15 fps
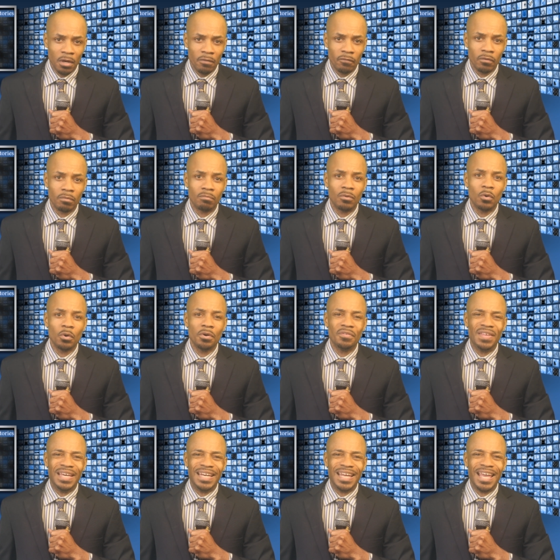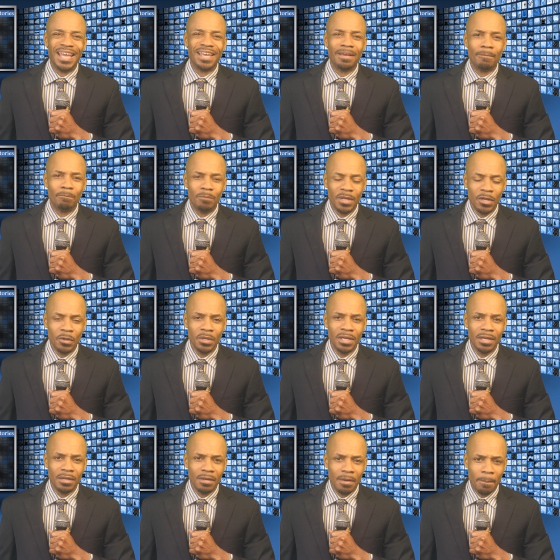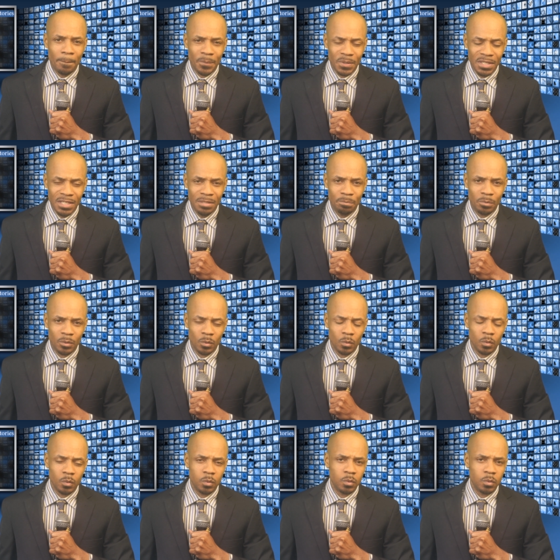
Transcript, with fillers: for more than a million people.